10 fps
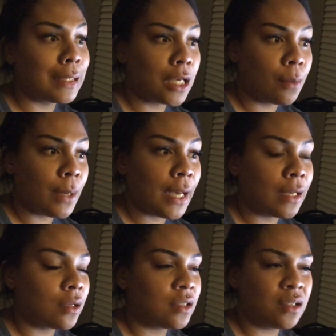
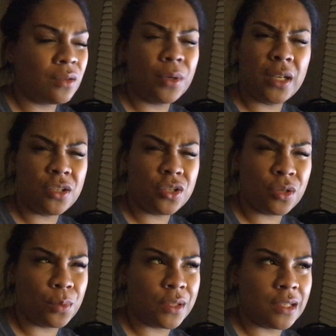gigabyte, is it 100
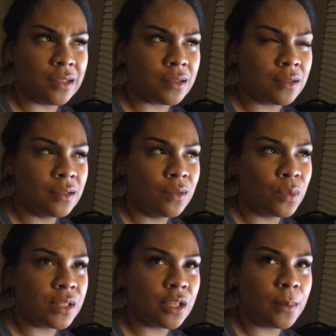or 1,000?
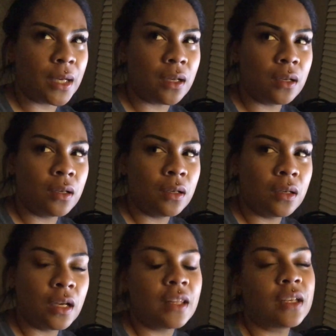1 terabyte.
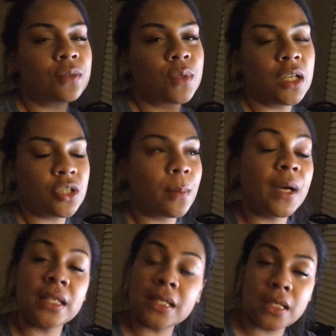I think it's 100,
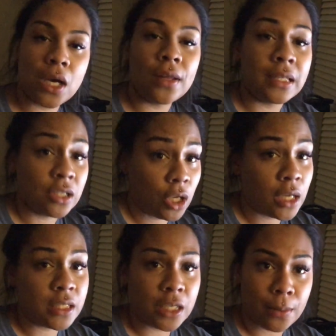but still, that's a
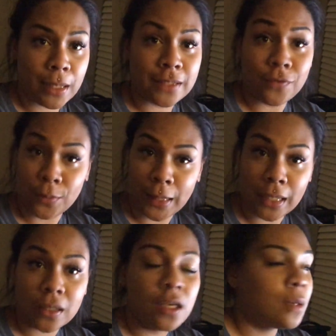lot of terabytes for
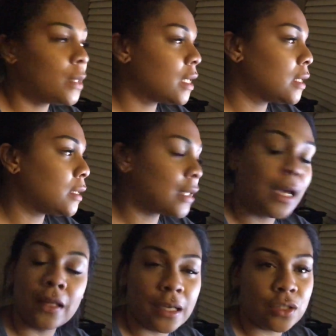me because
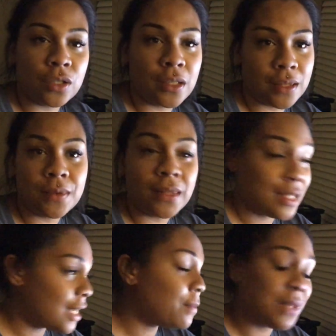I like to
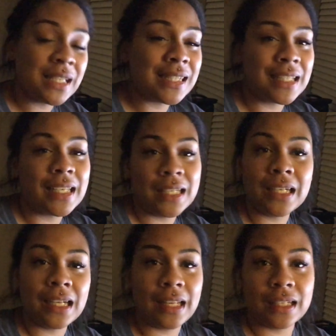keep things clean
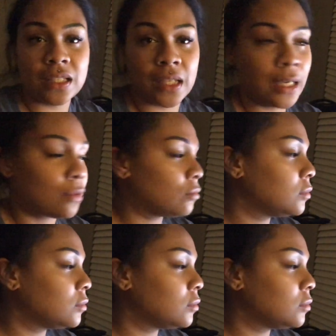and I like to like